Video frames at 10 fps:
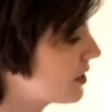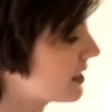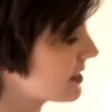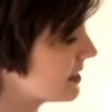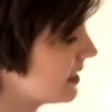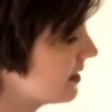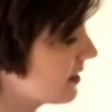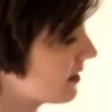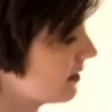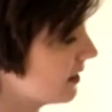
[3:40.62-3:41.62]
can see
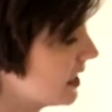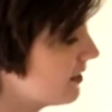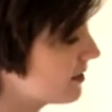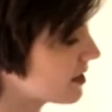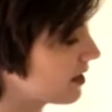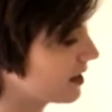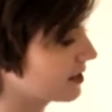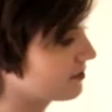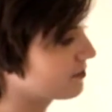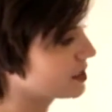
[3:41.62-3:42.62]
that the leaves
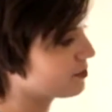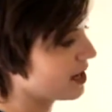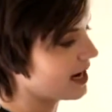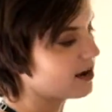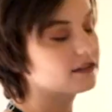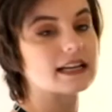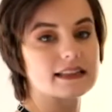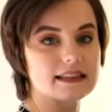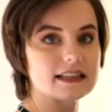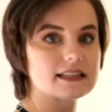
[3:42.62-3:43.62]
are spread out
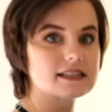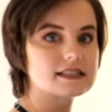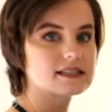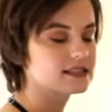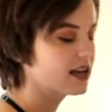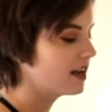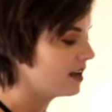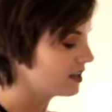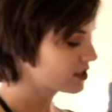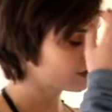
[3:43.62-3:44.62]
like this.
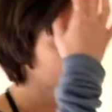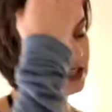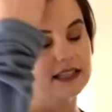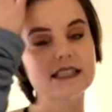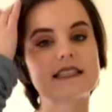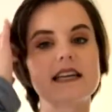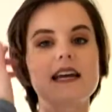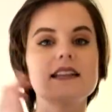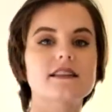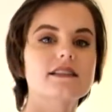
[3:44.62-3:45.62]
So during the
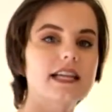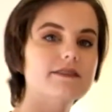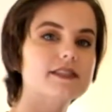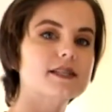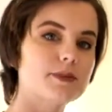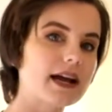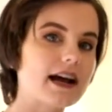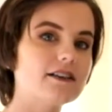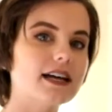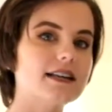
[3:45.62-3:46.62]
day, the leaves spread
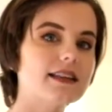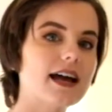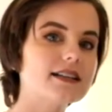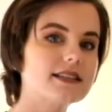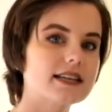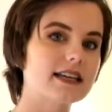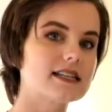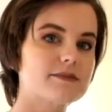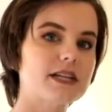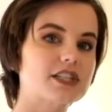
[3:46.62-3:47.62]
out like that to get
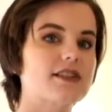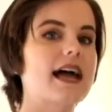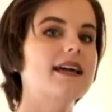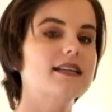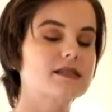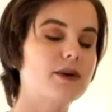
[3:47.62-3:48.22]
as much light as